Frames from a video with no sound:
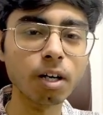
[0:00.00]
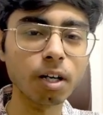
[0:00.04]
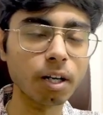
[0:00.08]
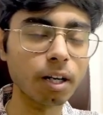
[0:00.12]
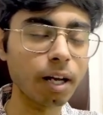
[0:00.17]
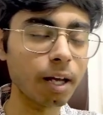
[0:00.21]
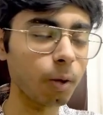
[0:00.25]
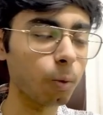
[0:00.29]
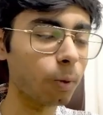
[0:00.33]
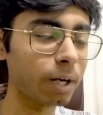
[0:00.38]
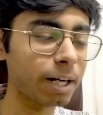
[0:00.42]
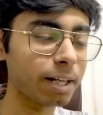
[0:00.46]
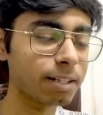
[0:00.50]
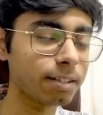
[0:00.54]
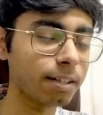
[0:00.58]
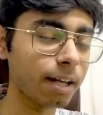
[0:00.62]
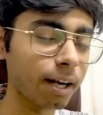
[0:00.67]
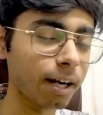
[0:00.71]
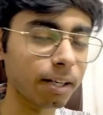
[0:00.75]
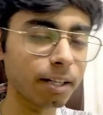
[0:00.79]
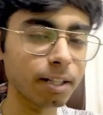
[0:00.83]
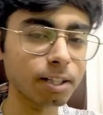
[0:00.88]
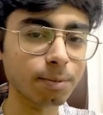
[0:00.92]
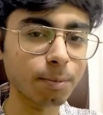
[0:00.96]
uh, like what
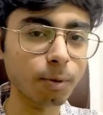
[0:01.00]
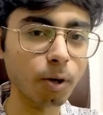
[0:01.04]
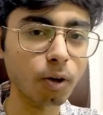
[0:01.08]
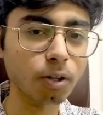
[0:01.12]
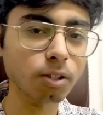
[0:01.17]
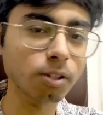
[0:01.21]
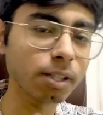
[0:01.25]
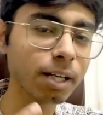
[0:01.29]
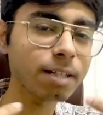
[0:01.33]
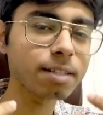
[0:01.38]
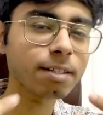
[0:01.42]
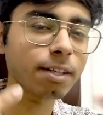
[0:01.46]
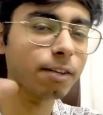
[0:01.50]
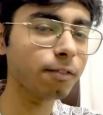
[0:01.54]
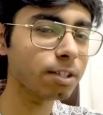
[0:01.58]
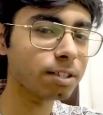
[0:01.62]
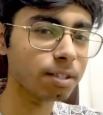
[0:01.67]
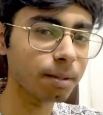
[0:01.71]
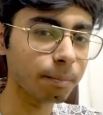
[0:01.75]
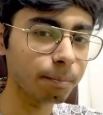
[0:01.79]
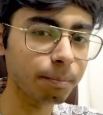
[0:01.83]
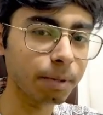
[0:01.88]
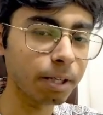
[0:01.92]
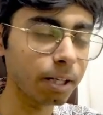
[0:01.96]
exactly is block so let's give a
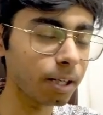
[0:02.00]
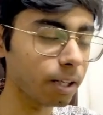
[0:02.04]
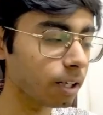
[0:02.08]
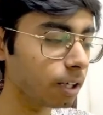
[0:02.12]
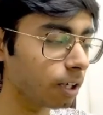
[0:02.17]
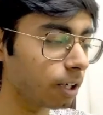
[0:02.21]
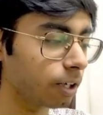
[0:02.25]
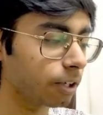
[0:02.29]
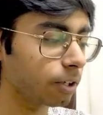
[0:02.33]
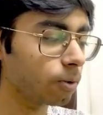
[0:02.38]
simple uh,